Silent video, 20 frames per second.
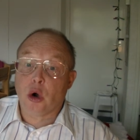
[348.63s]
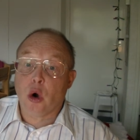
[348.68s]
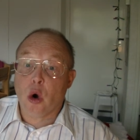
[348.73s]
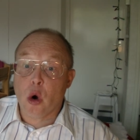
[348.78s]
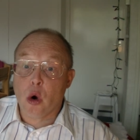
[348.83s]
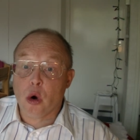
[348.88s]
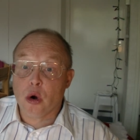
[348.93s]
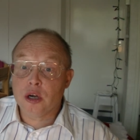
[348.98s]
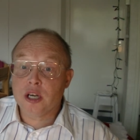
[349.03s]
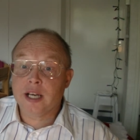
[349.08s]

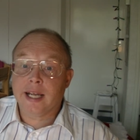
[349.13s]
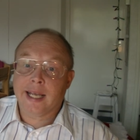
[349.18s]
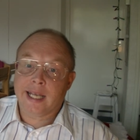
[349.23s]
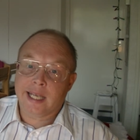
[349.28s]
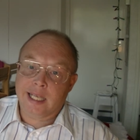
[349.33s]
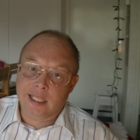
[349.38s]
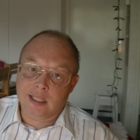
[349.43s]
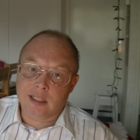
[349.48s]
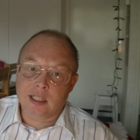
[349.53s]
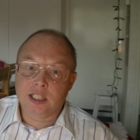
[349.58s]
are
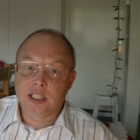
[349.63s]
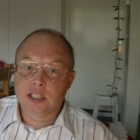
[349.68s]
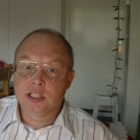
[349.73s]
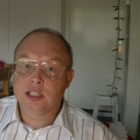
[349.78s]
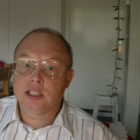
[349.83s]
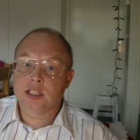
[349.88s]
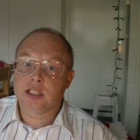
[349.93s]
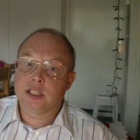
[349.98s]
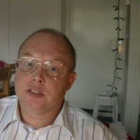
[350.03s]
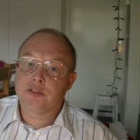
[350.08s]

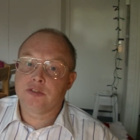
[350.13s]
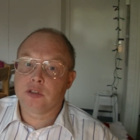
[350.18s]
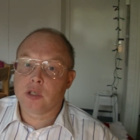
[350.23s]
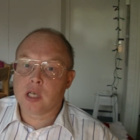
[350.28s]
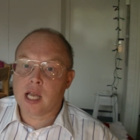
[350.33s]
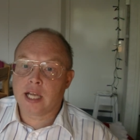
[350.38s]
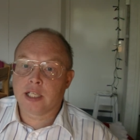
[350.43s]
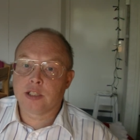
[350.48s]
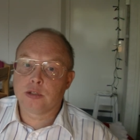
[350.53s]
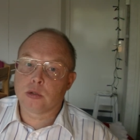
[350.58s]
aliens, if you
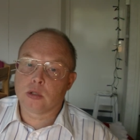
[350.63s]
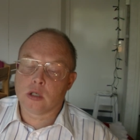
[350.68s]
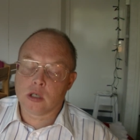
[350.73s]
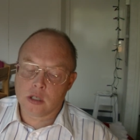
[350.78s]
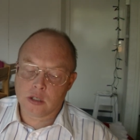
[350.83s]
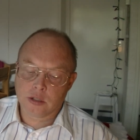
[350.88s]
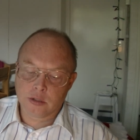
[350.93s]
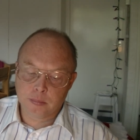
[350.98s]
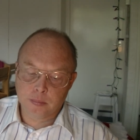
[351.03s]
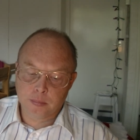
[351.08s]
like to
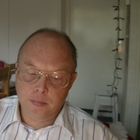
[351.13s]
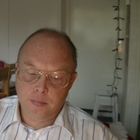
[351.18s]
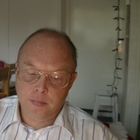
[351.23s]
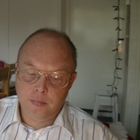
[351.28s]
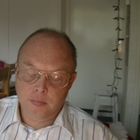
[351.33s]
call them